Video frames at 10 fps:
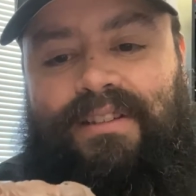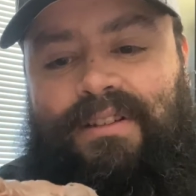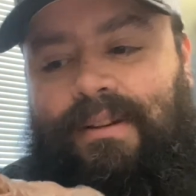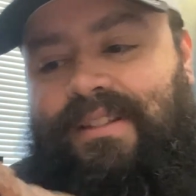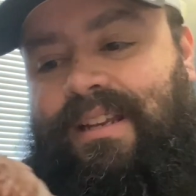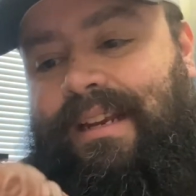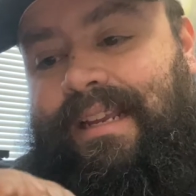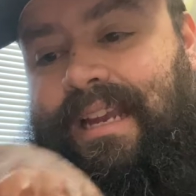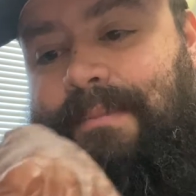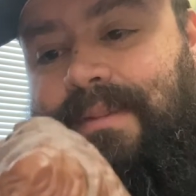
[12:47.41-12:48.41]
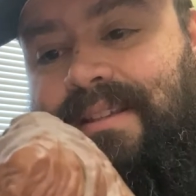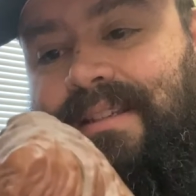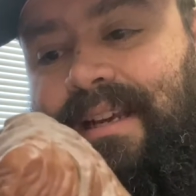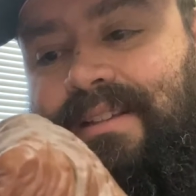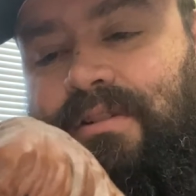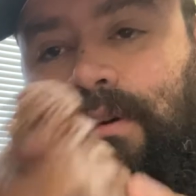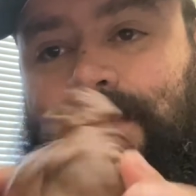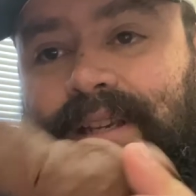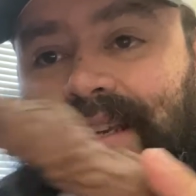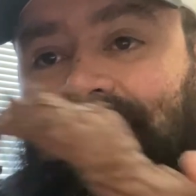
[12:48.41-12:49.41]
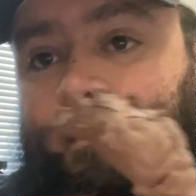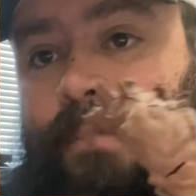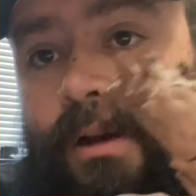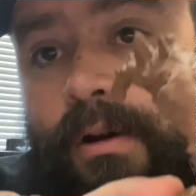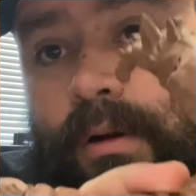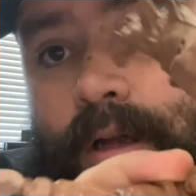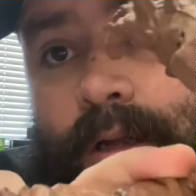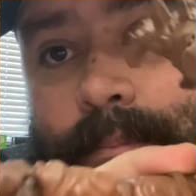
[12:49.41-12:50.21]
So I always kind of kept this guy's arms akimbo,